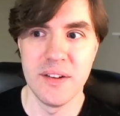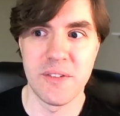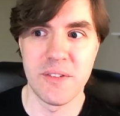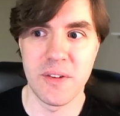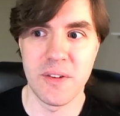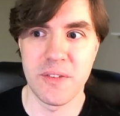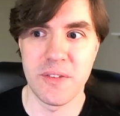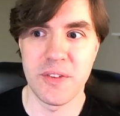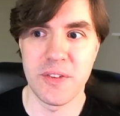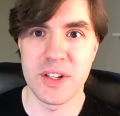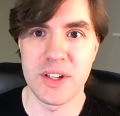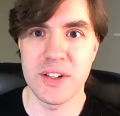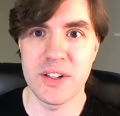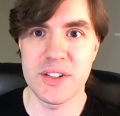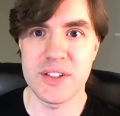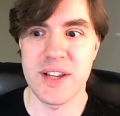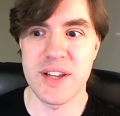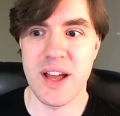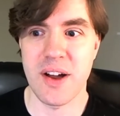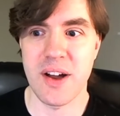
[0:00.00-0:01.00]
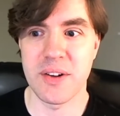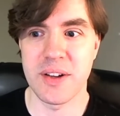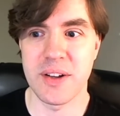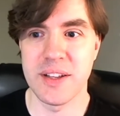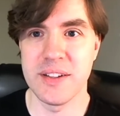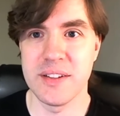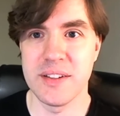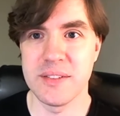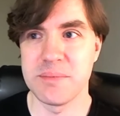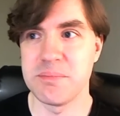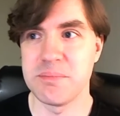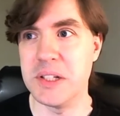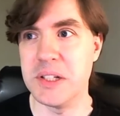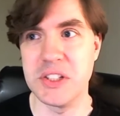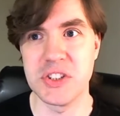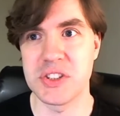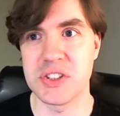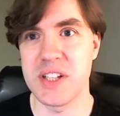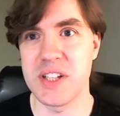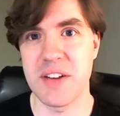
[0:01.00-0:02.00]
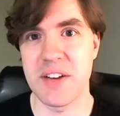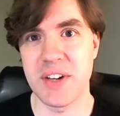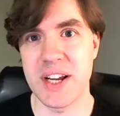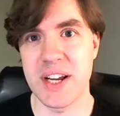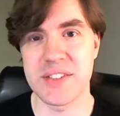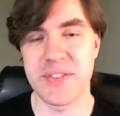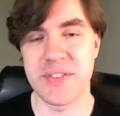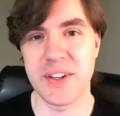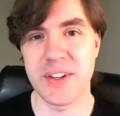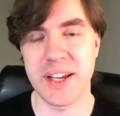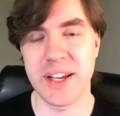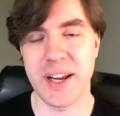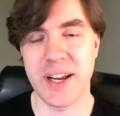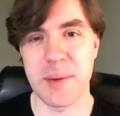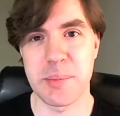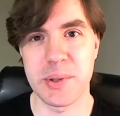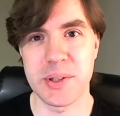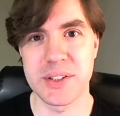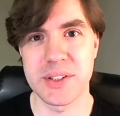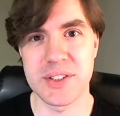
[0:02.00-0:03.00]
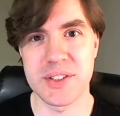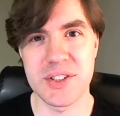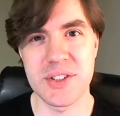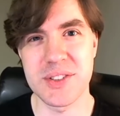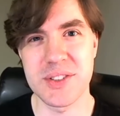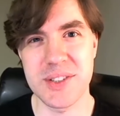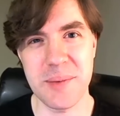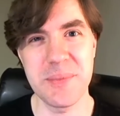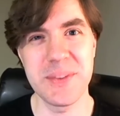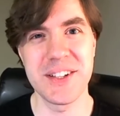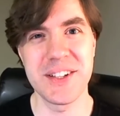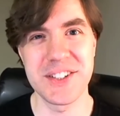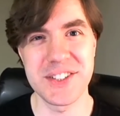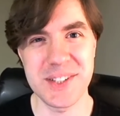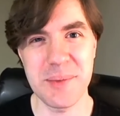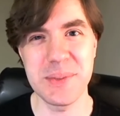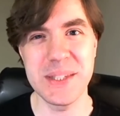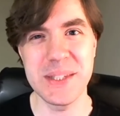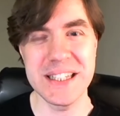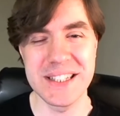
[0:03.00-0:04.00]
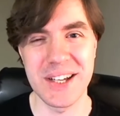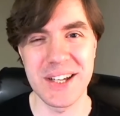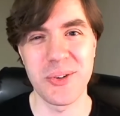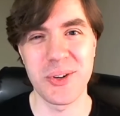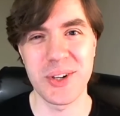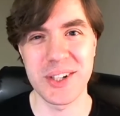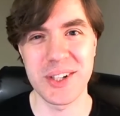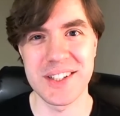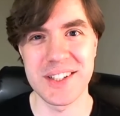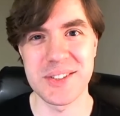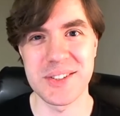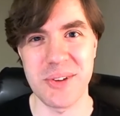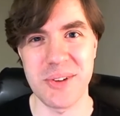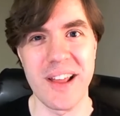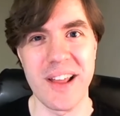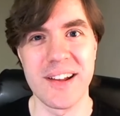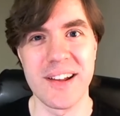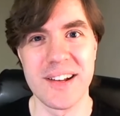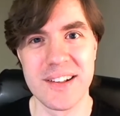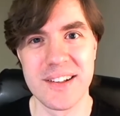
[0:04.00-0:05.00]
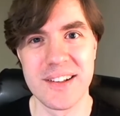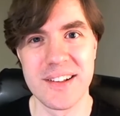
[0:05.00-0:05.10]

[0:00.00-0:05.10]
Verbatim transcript: for, for years now. And it just never has felt like a burden. So some, there's something that org does right.